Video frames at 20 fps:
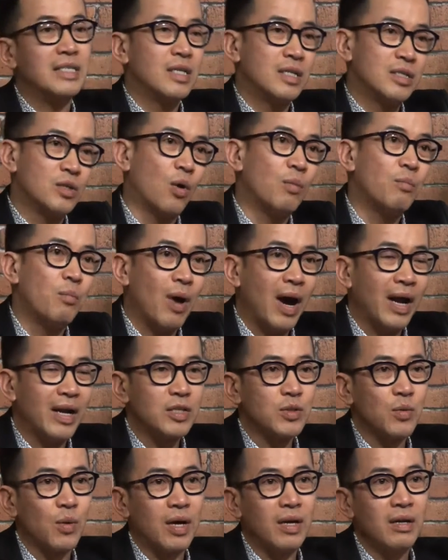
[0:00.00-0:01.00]
his own brand
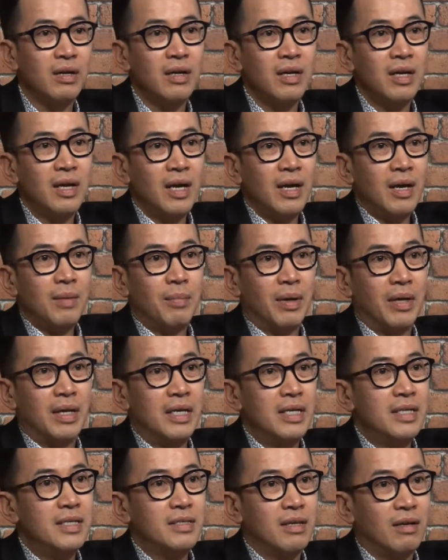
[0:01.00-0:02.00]
as well, but
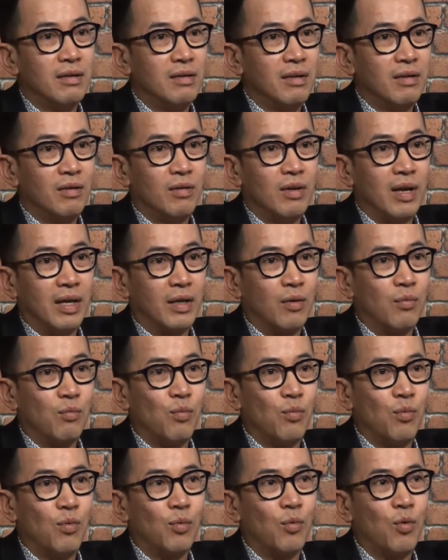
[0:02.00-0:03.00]
he's a like
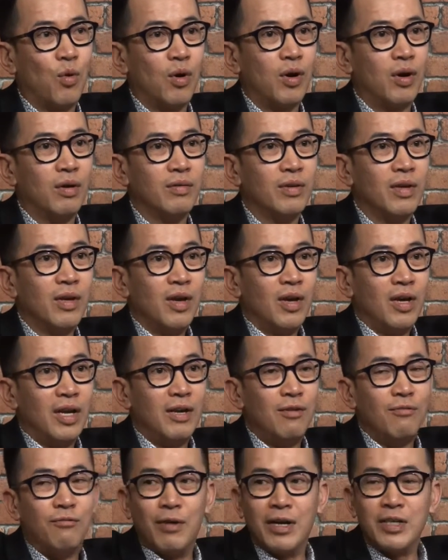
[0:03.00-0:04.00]
we'll call a
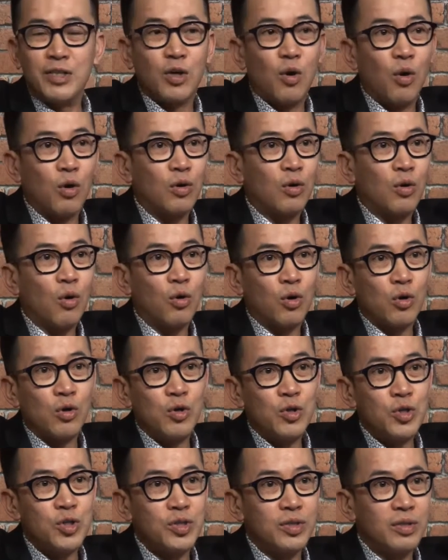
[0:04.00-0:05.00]
in French called
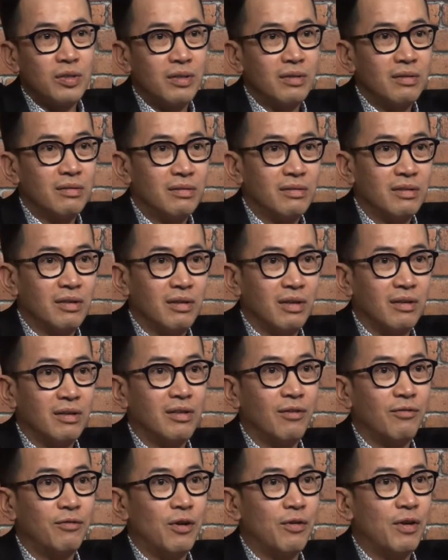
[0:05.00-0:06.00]
coqueluche
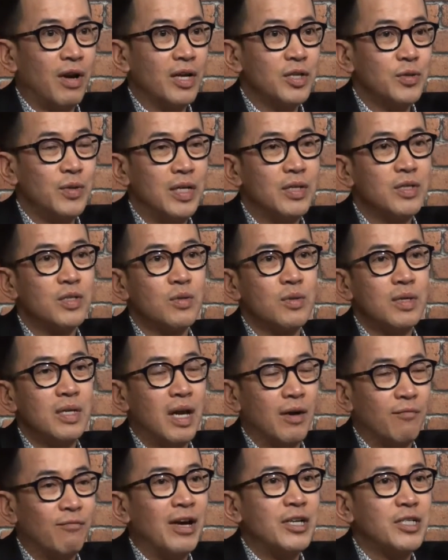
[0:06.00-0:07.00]
of the luxury industry,
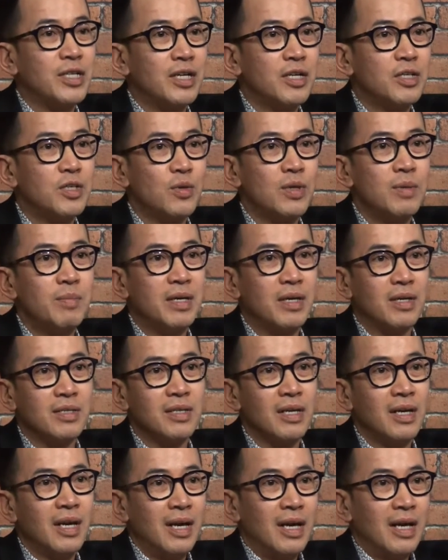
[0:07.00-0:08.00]
the fashion industry,
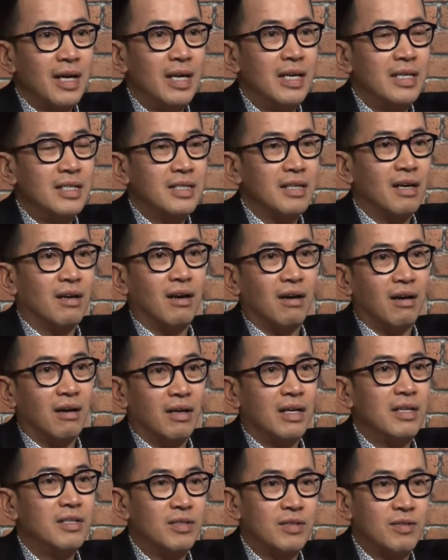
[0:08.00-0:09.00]
because he's
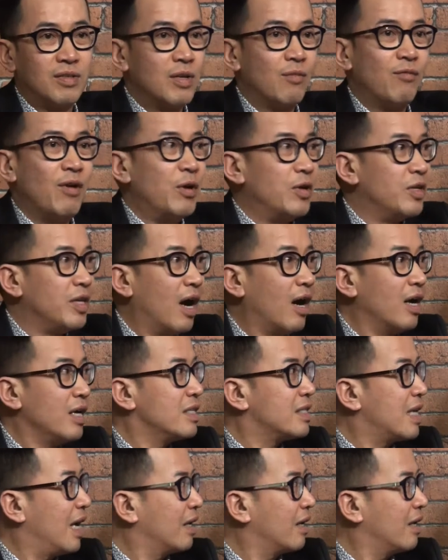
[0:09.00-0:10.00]
still very young.
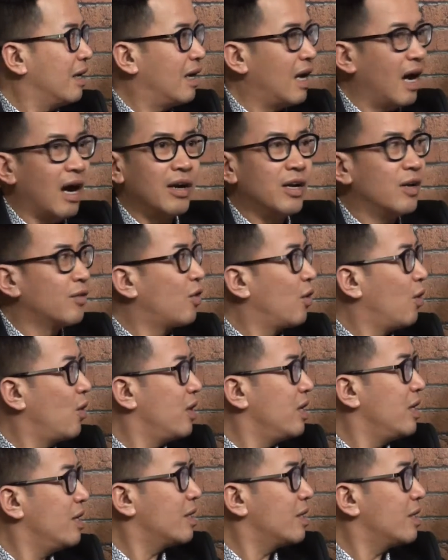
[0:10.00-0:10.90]
He's like under 30,